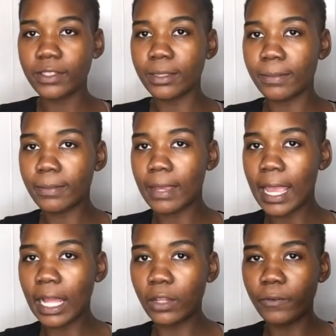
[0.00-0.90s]
some
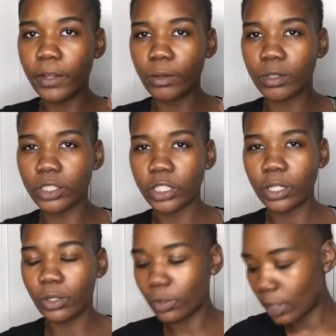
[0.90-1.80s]
Aloe Vera
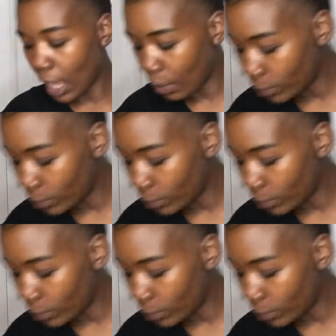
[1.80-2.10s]
gel. I